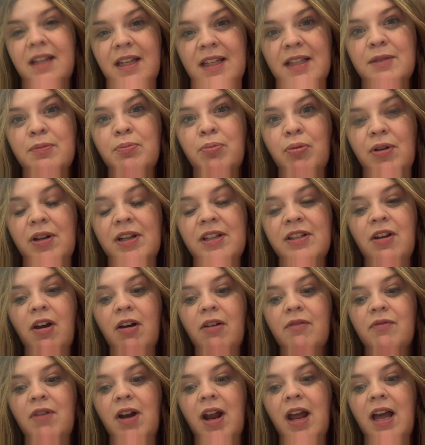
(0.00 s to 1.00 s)
It's pretty
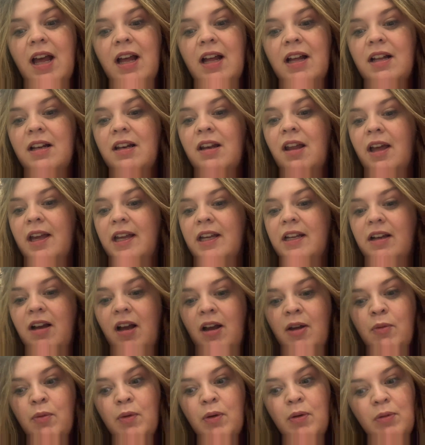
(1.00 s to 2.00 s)
darn rare. Like, I
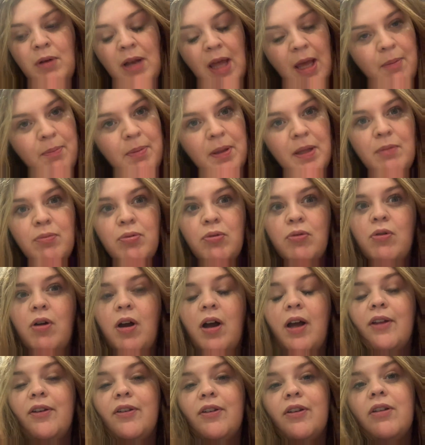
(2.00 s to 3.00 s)
will let people
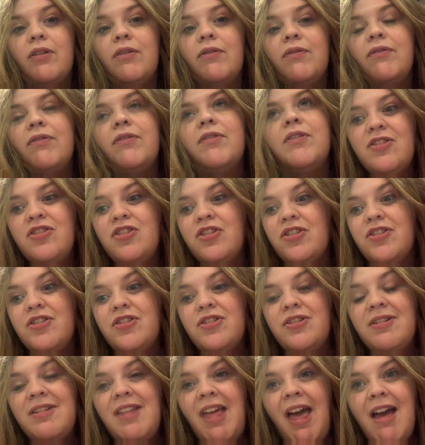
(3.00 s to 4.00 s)
kind of just
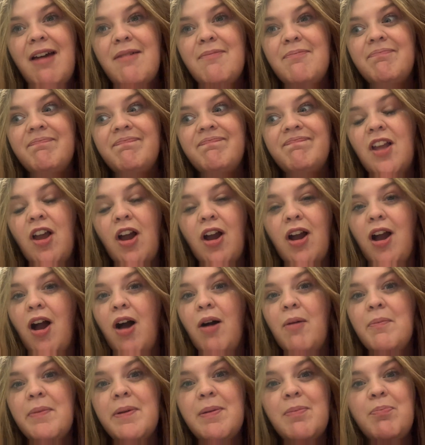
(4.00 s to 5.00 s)
do them. I
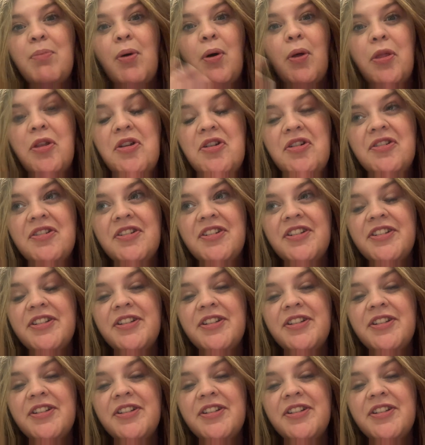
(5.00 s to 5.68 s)
can't be bothered